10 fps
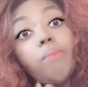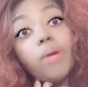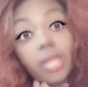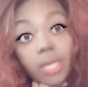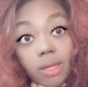
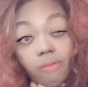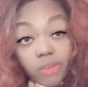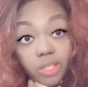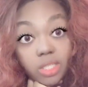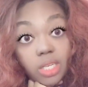But
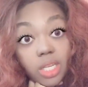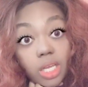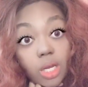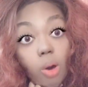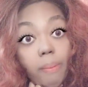
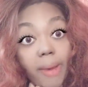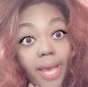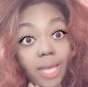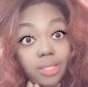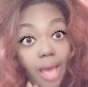eventually go
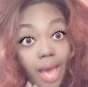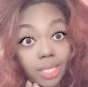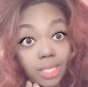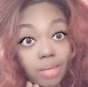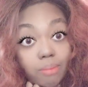back to
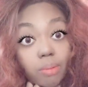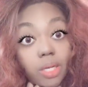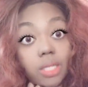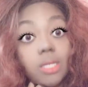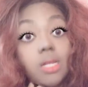acting,
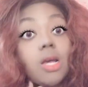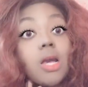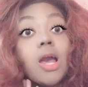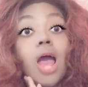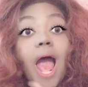but
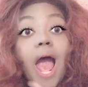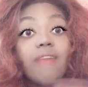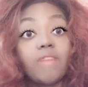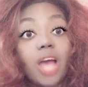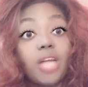
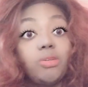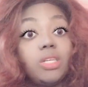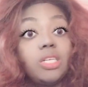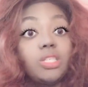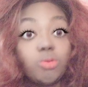after I do
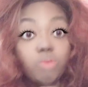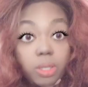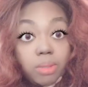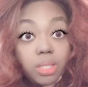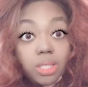this
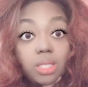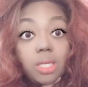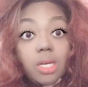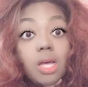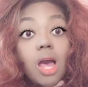script,
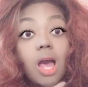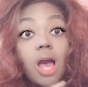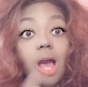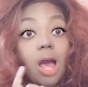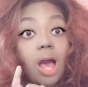
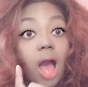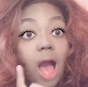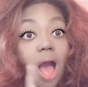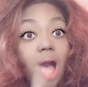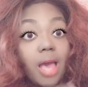
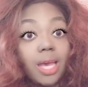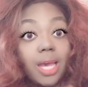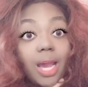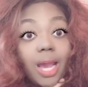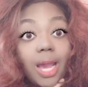
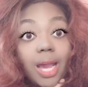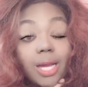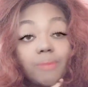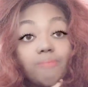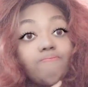I
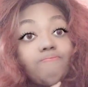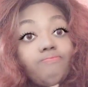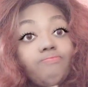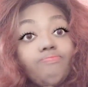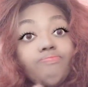am
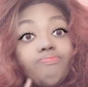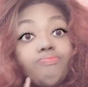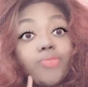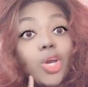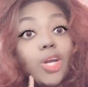
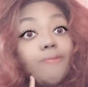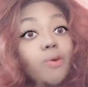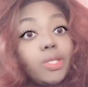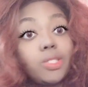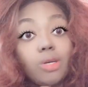going to
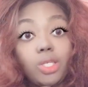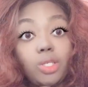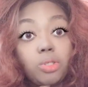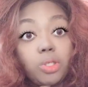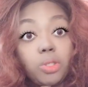focus on
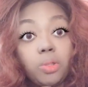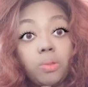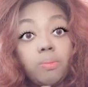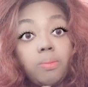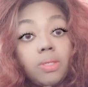
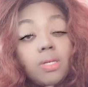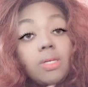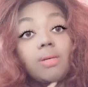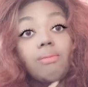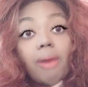YouTube,
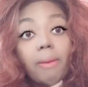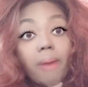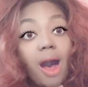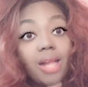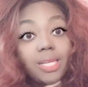my
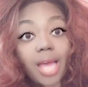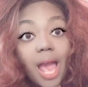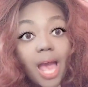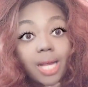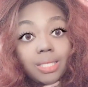
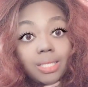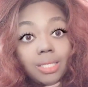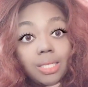podcast,